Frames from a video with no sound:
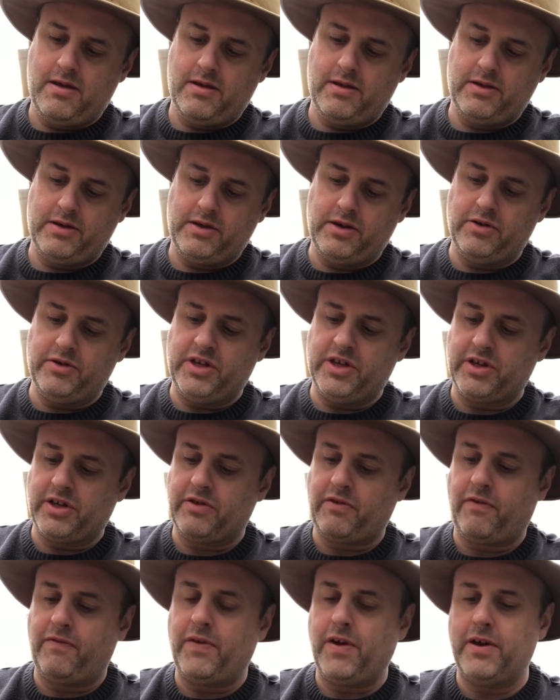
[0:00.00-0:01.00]
usually just
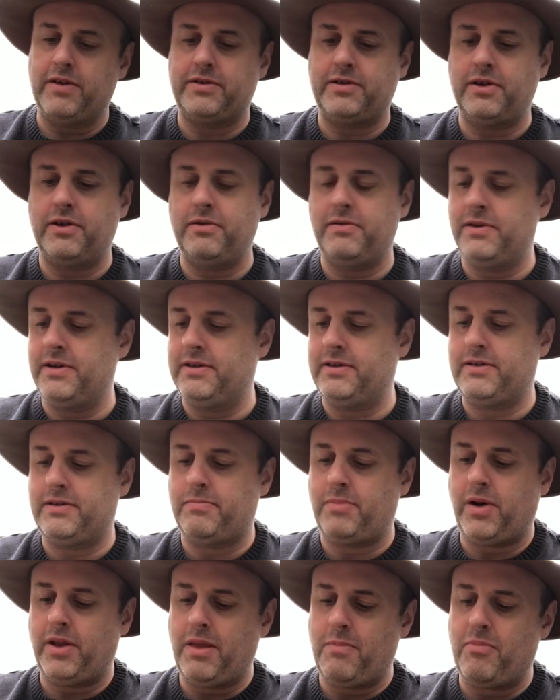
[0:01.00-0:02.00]
referred to as
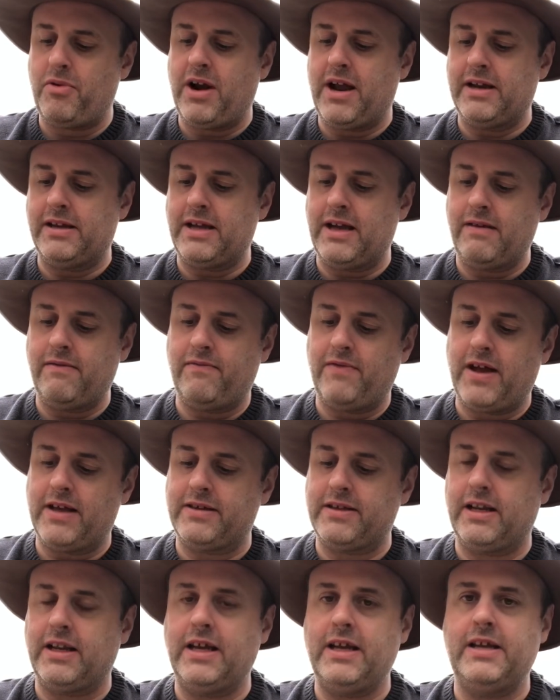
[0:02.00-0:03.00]
by the brand name
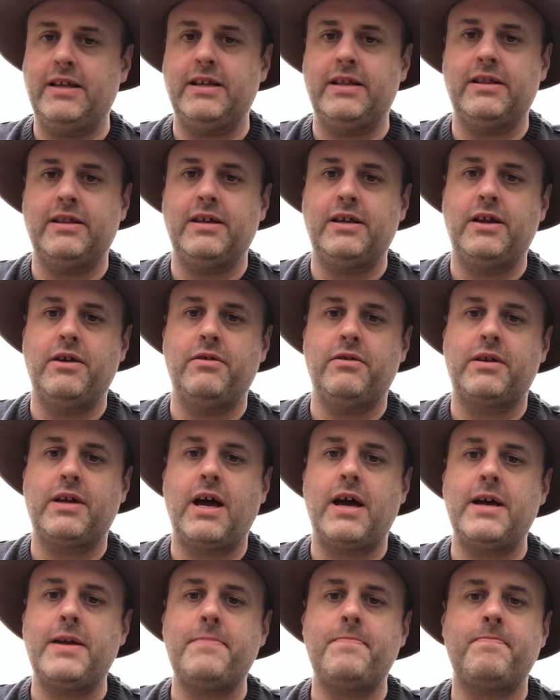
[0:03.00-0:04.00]
Vaseline in the
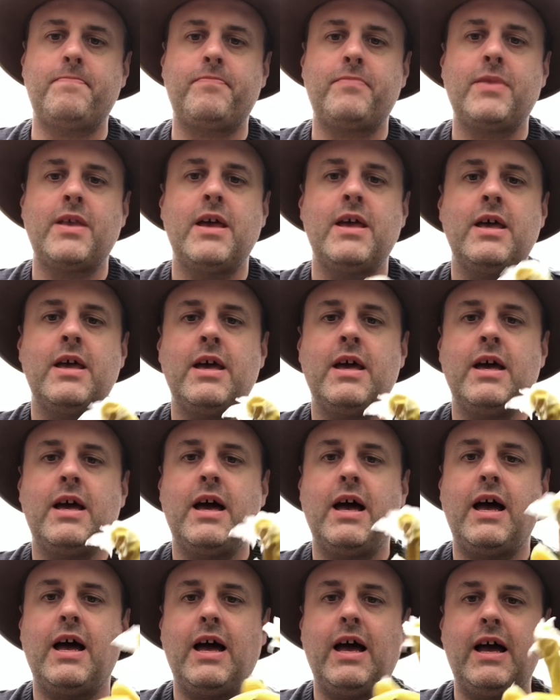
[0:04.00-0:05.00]
UK.
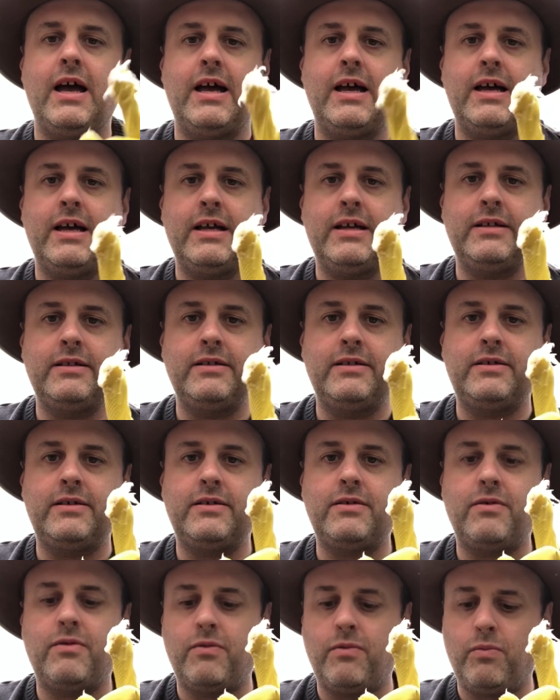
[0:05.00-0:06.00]
And
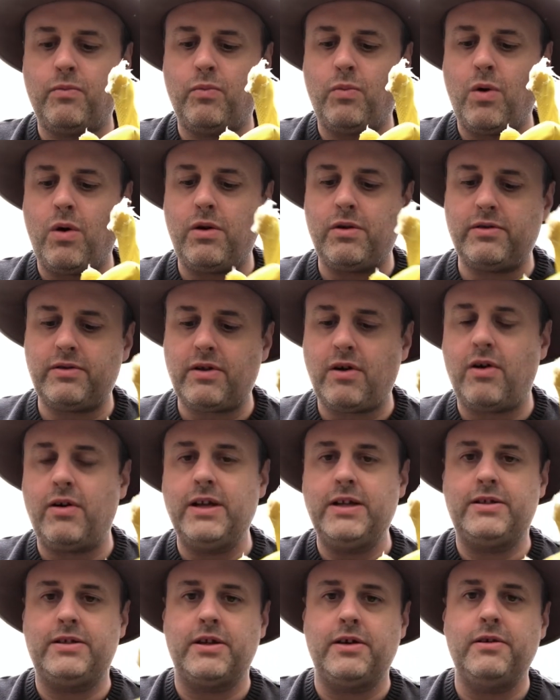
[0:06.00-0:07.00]
what I
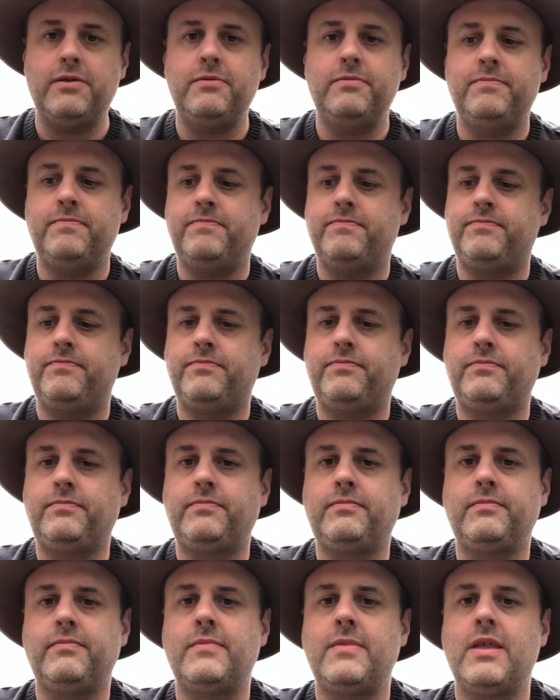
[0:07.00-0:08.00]
do
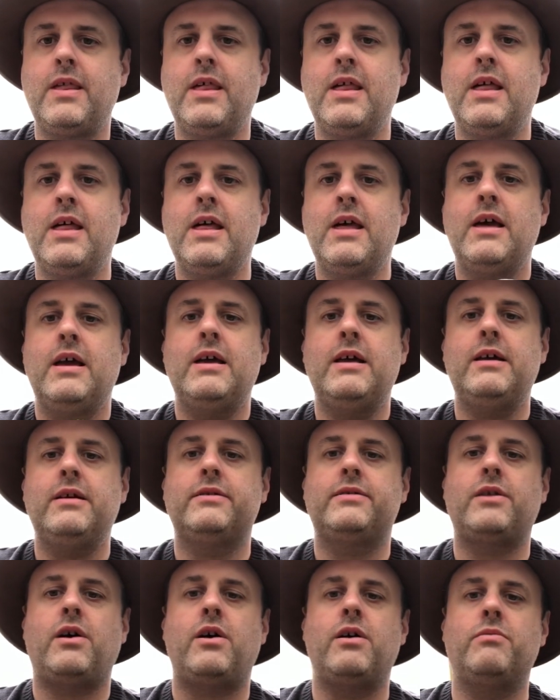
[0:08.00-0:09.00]

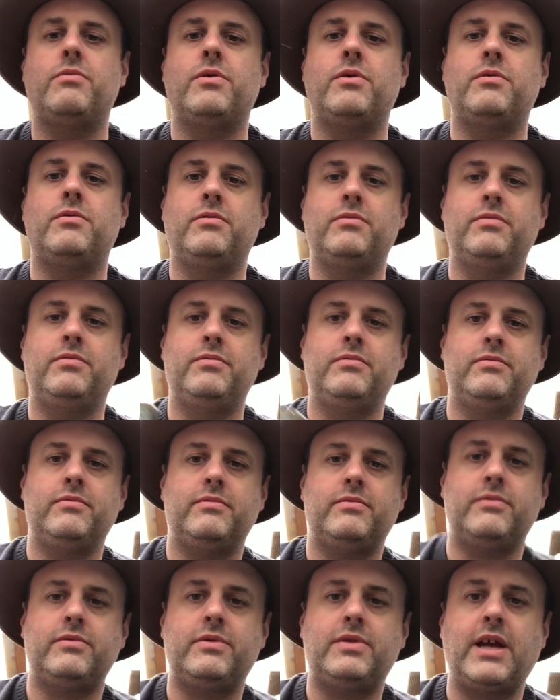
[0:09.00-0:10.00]
is I will
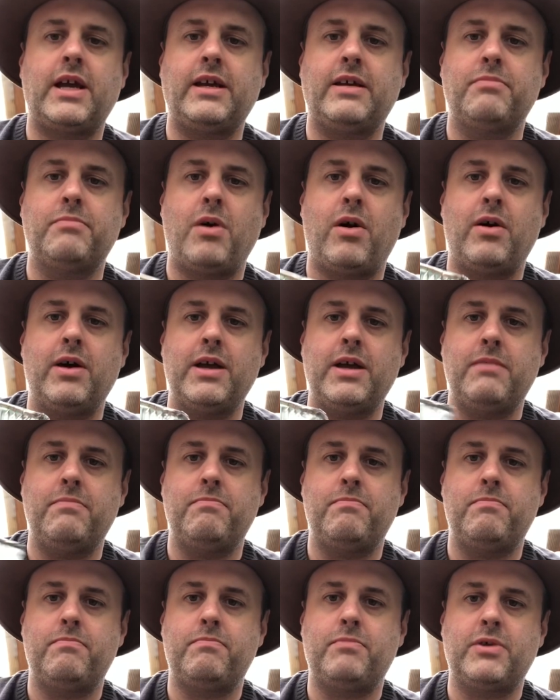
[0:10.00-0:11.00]
take my
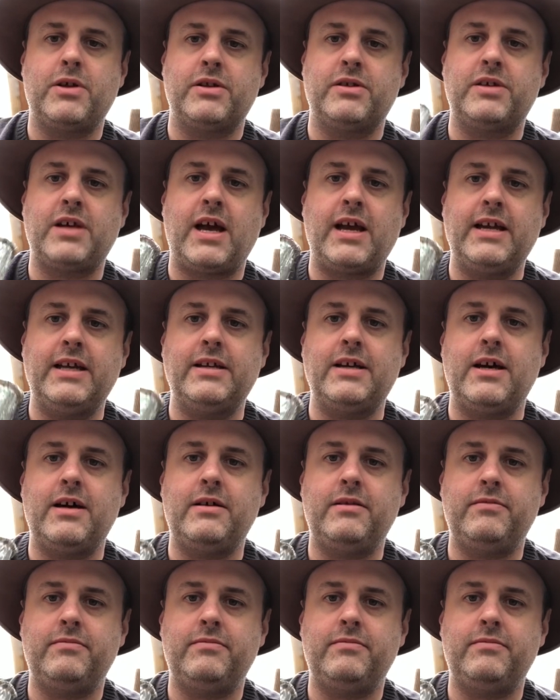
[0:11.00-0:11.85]
container